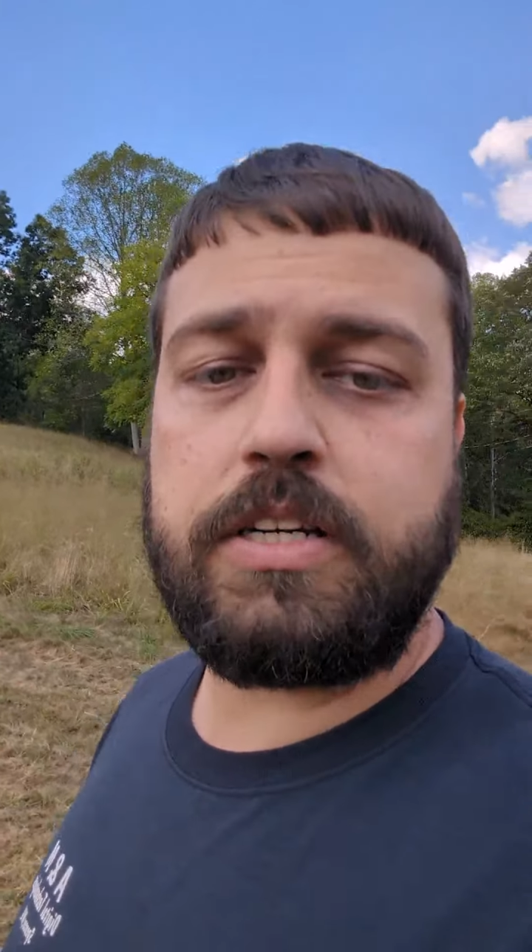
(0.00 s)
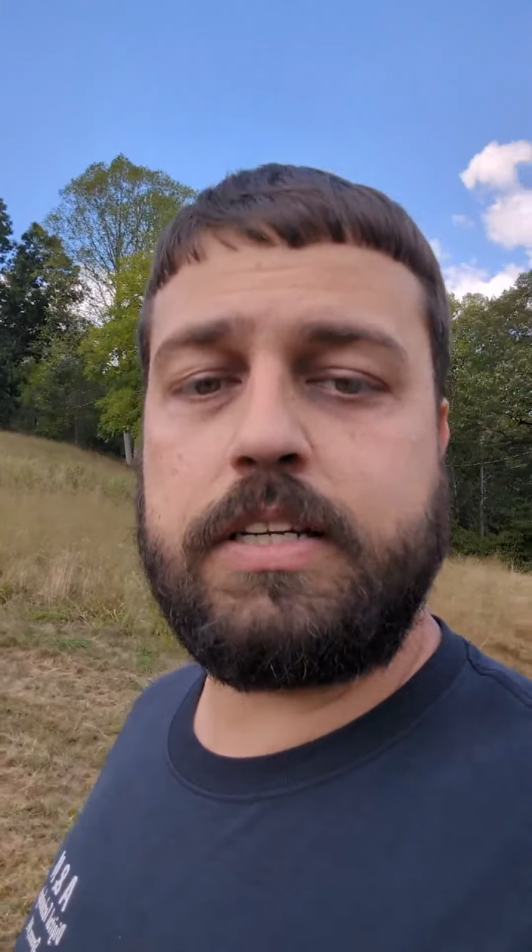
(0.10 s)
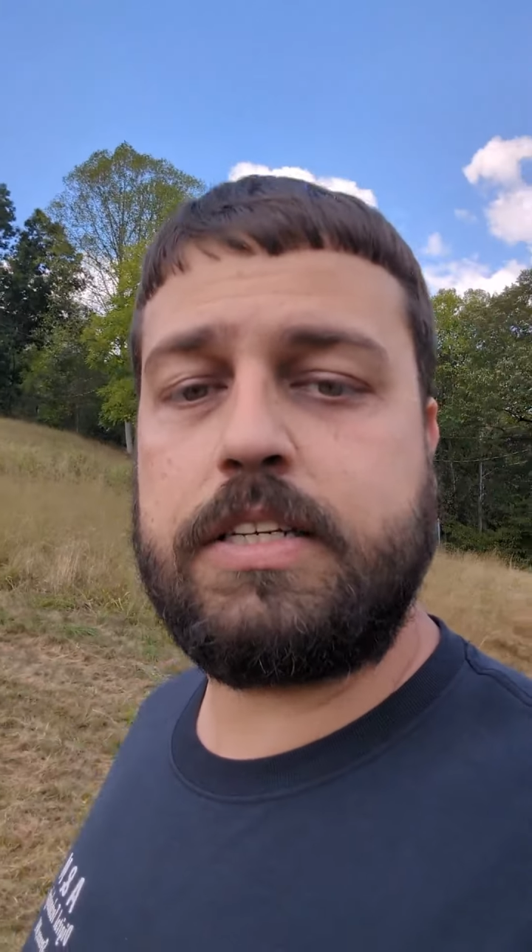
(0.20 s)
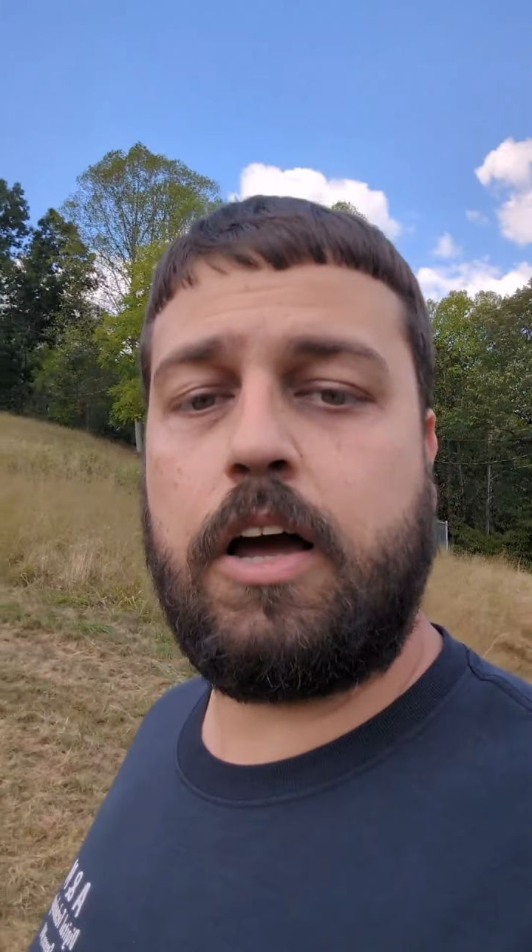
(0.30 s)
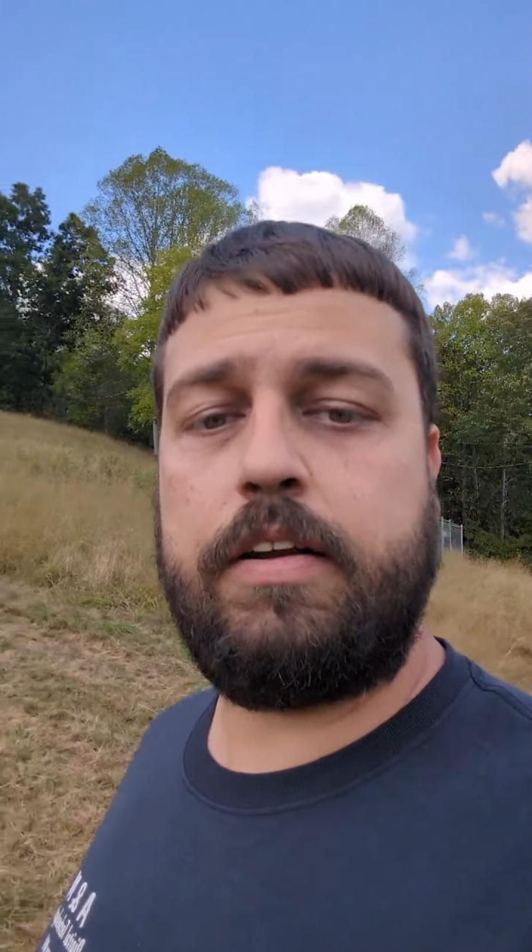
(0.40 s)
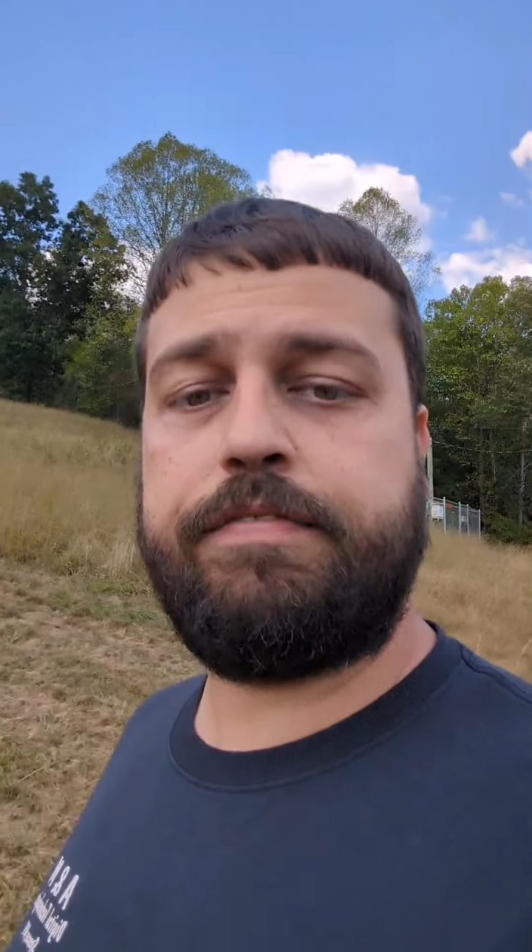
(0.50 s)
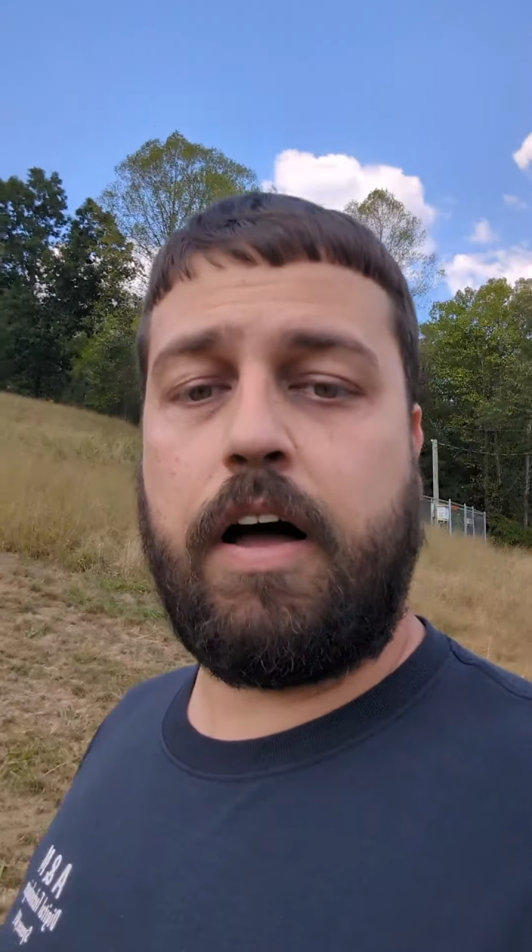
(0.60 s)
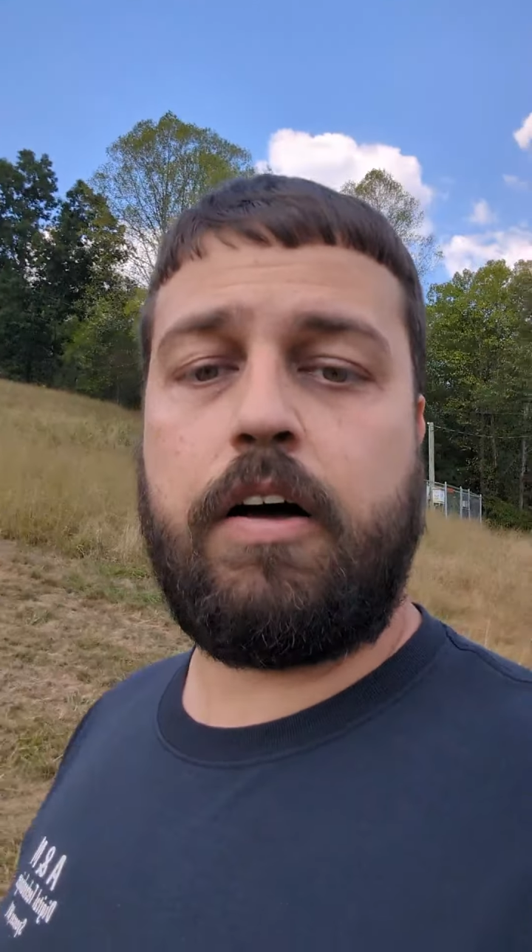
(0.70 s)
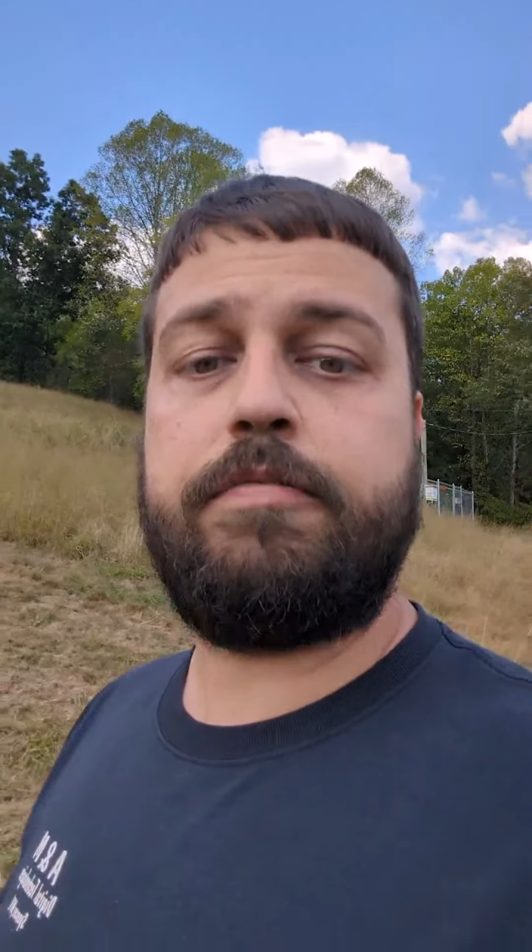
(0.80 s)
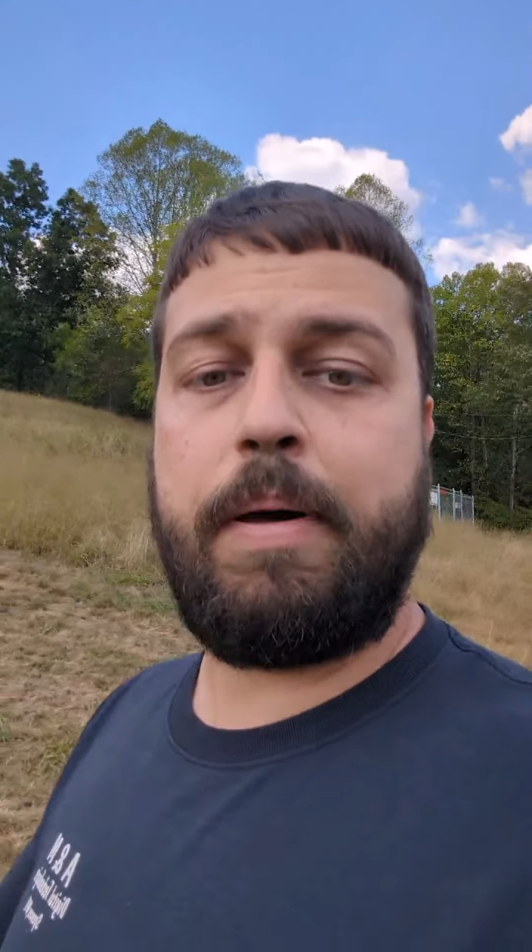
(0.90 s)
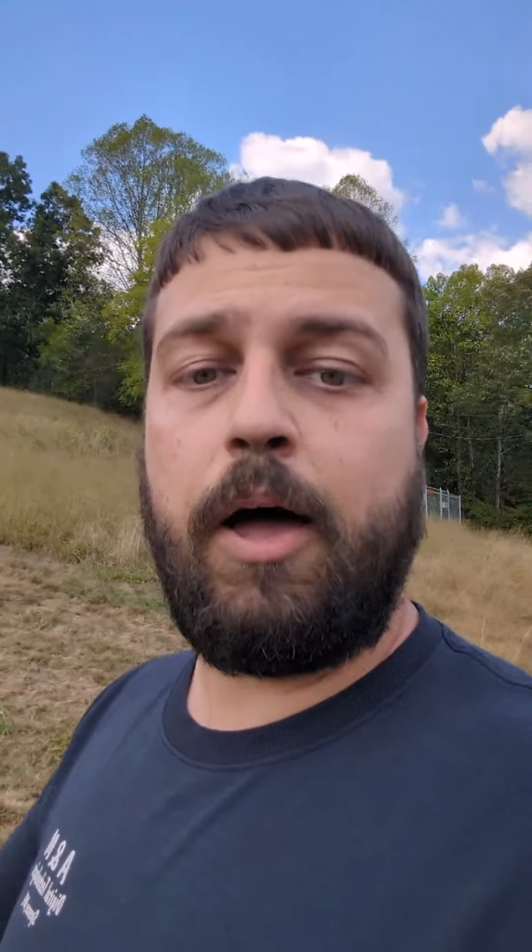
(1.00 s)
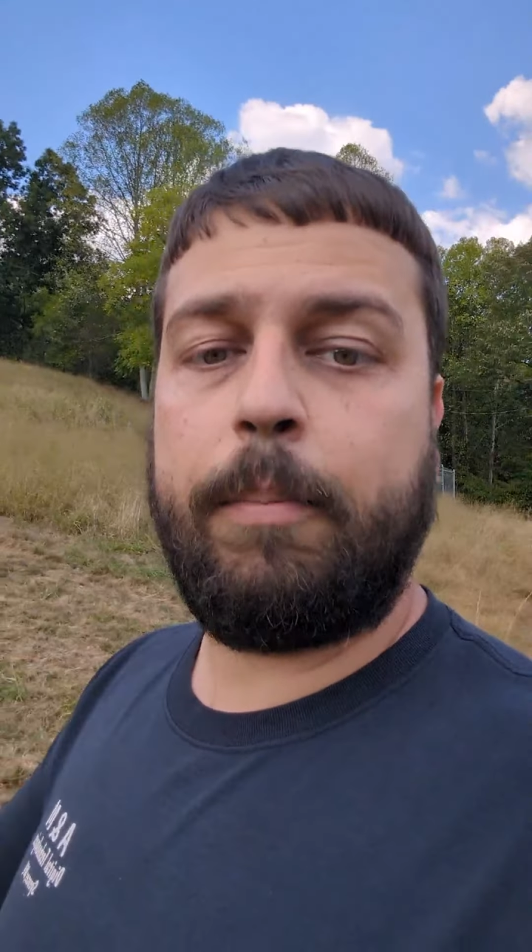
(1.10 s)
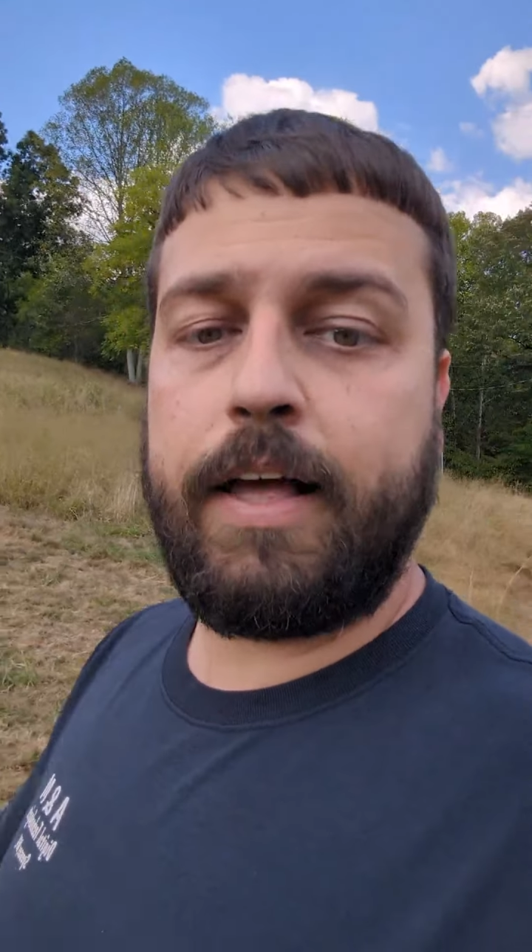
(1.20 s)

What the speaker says: does not involve bail